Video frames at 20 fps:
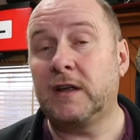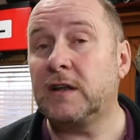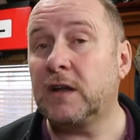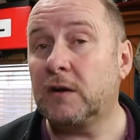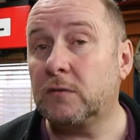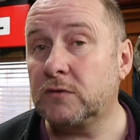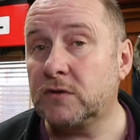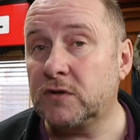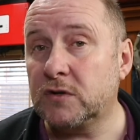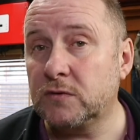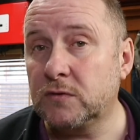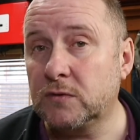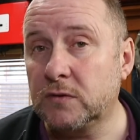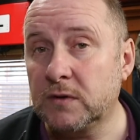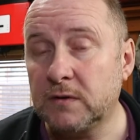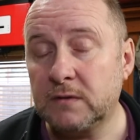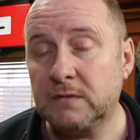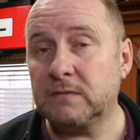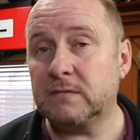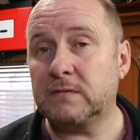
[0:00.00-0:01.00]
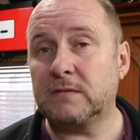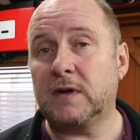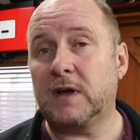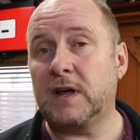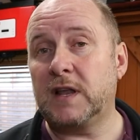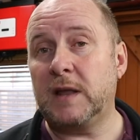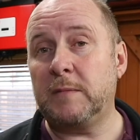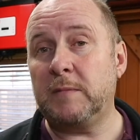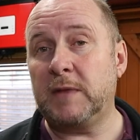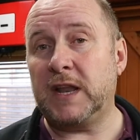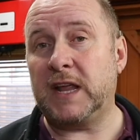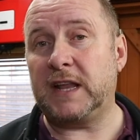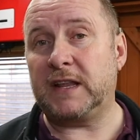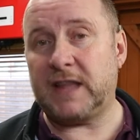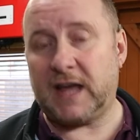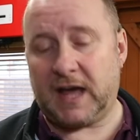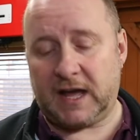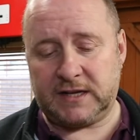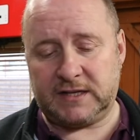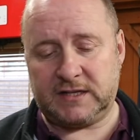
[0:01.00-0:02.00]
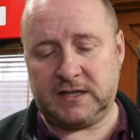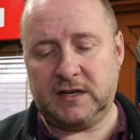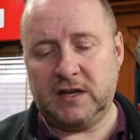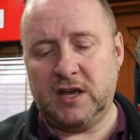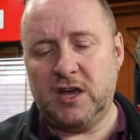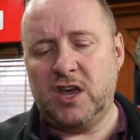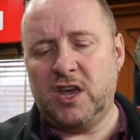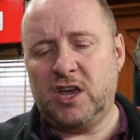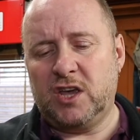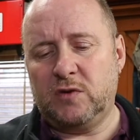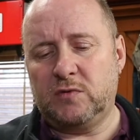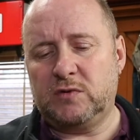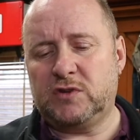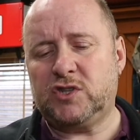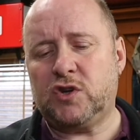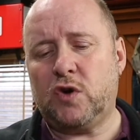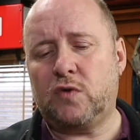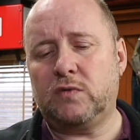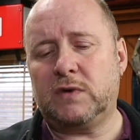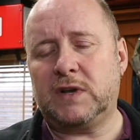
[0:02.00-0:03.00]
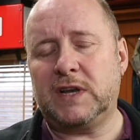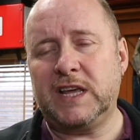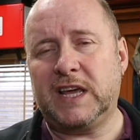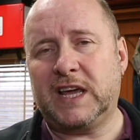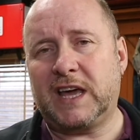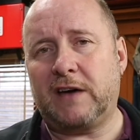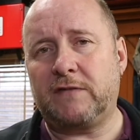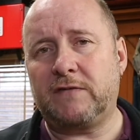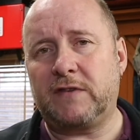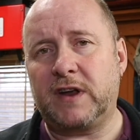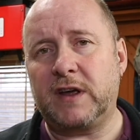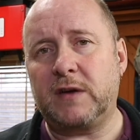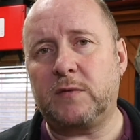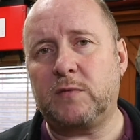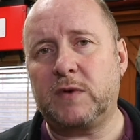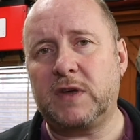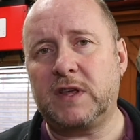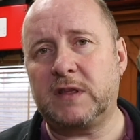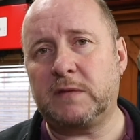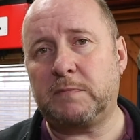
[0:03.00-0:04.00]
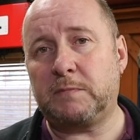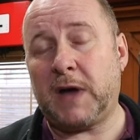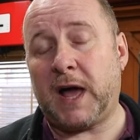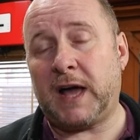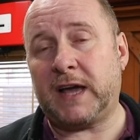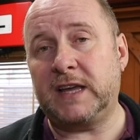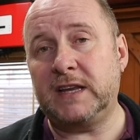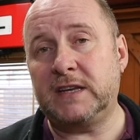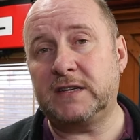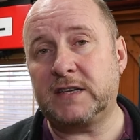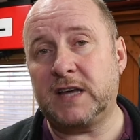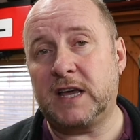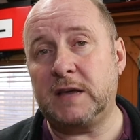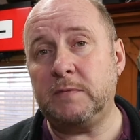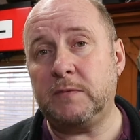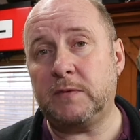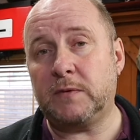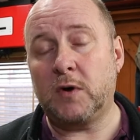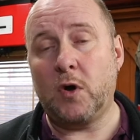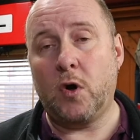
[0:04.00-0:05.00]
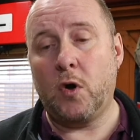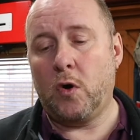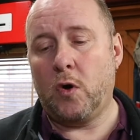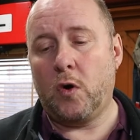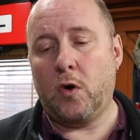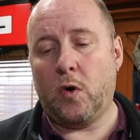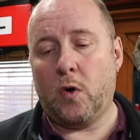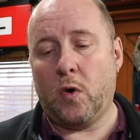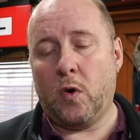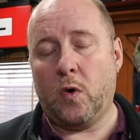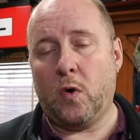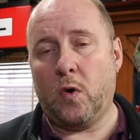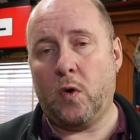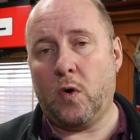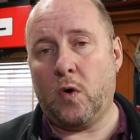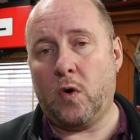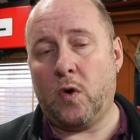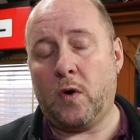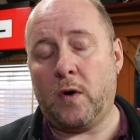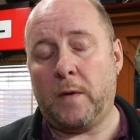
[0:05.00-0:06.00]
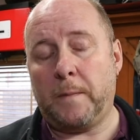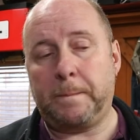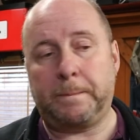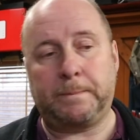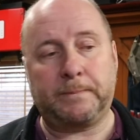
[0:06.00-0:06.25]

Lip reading: Now, to eliminate that, you would totally cover it with packing tape or